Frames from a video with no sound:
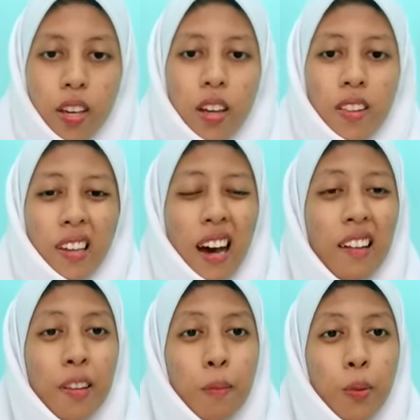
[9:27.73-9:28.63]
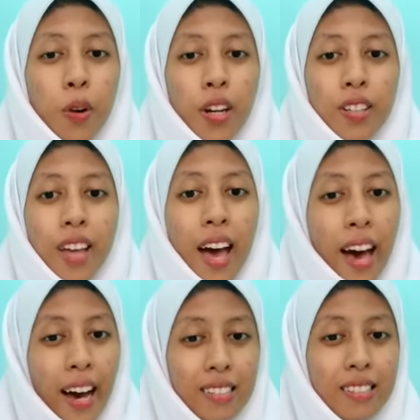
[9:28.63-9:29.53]
The cutting board
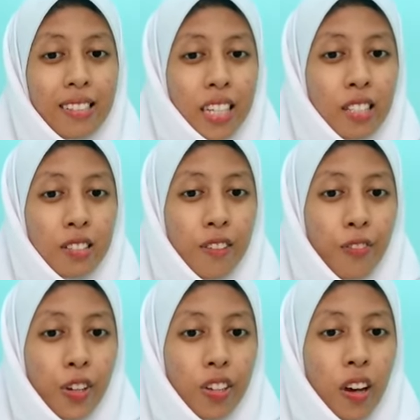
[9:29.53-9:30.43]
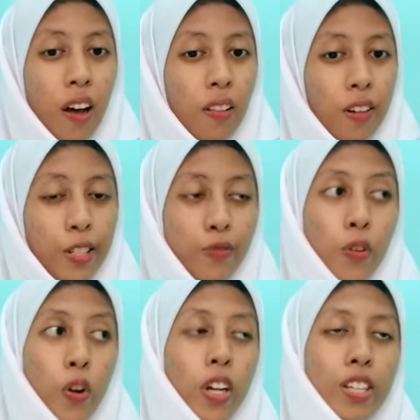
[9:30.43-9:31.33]
has 6 different colors
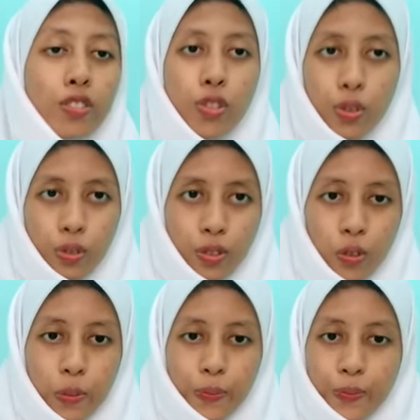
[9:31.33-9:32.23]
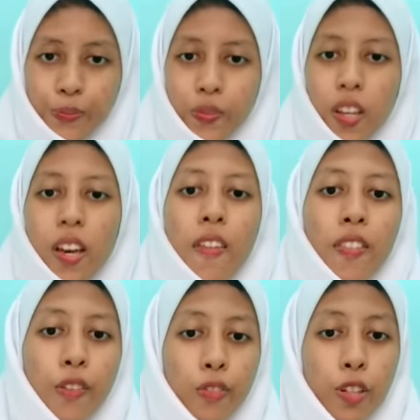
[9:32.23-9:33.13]
for each use.
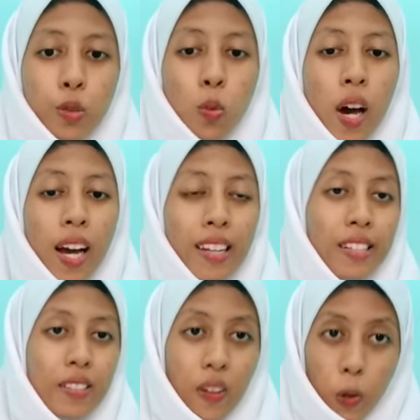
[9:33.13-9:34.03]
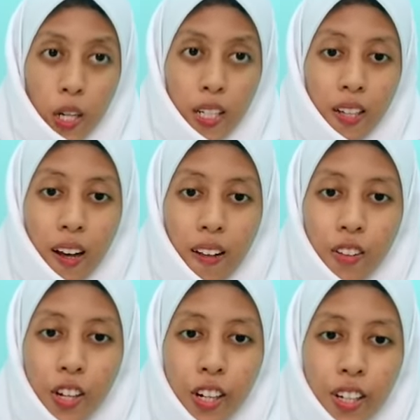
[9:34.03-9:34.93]
The first one is green
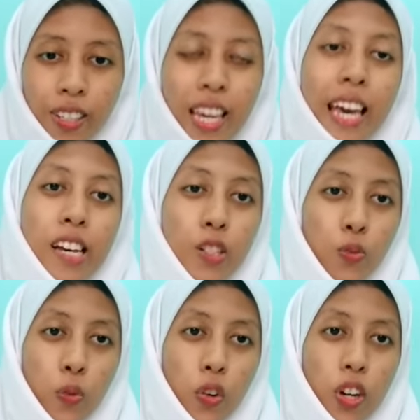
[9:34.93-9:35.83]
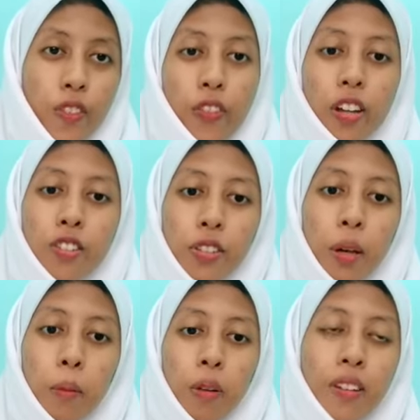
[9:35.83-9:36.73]
color, is for
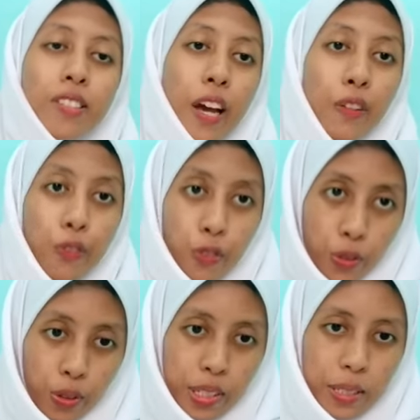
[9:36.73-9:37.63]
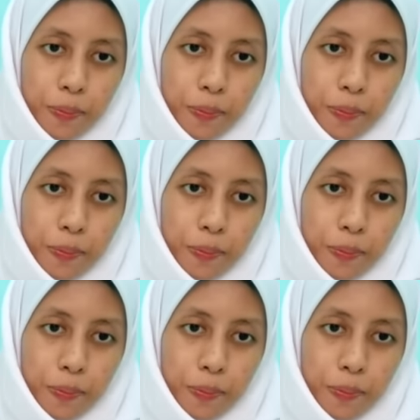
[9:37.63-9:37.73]
vegetables and fruit.